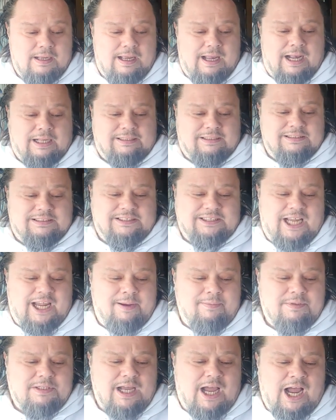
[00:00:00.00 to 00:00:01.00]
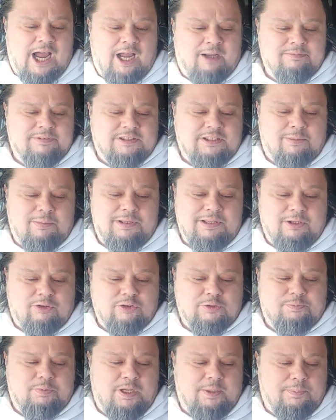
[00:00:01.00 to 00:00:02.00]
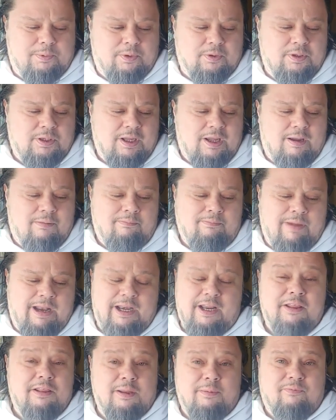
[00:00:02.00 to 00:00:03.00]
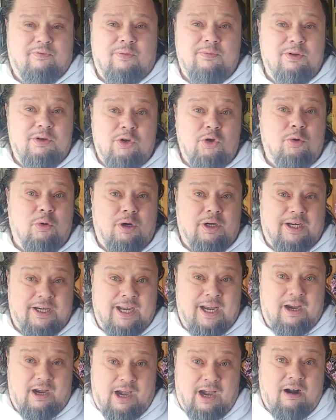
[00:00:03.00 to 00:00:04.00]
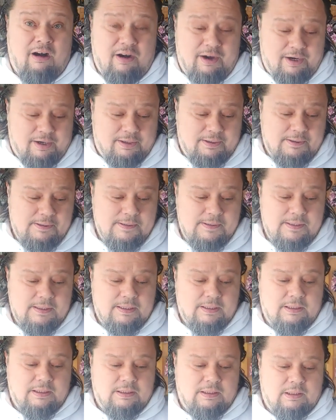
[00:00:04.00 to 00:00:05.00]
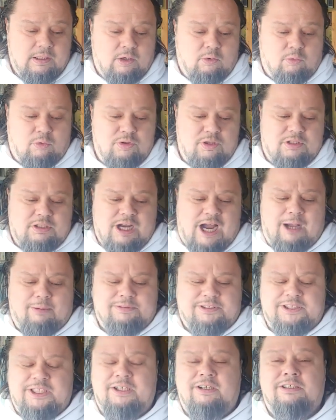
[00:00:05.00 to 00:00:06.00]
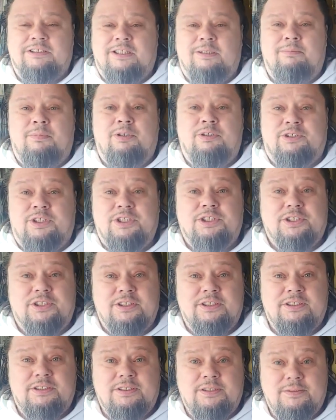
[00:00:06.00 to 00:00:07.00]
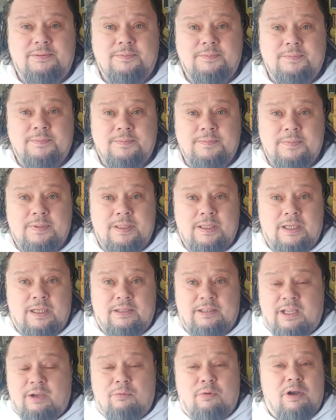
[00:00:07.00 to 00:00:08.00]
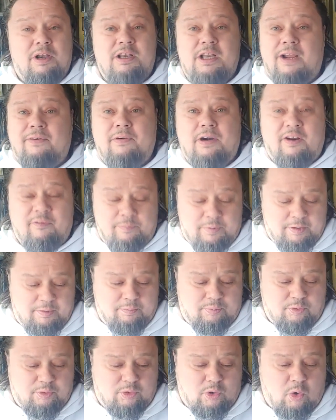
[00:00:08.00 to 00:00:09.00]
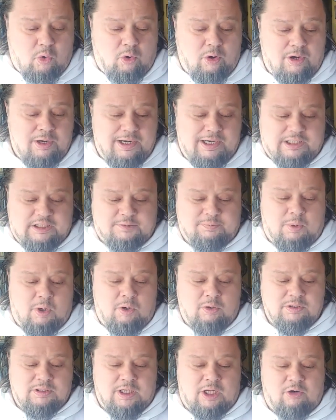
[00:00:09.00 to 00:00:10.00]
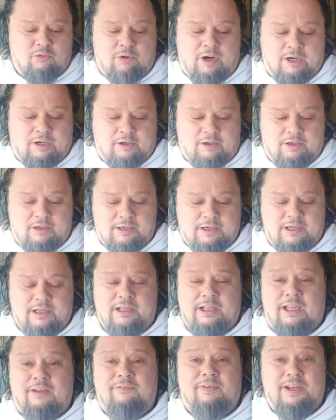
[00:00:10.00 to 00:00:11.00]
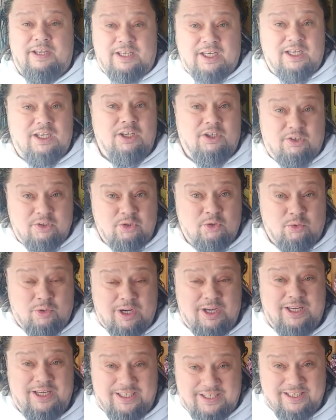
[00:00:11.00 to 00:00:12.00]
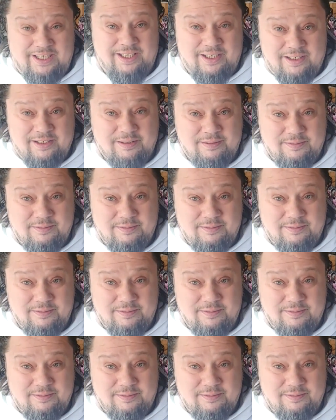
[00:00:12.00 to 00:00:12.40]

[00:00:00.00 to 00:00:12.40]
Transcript: At the same time, some of those people, many of them from the Newark area, were the top singers and musicians. They would never have been recorded and exposed on record if he didn't do what he did.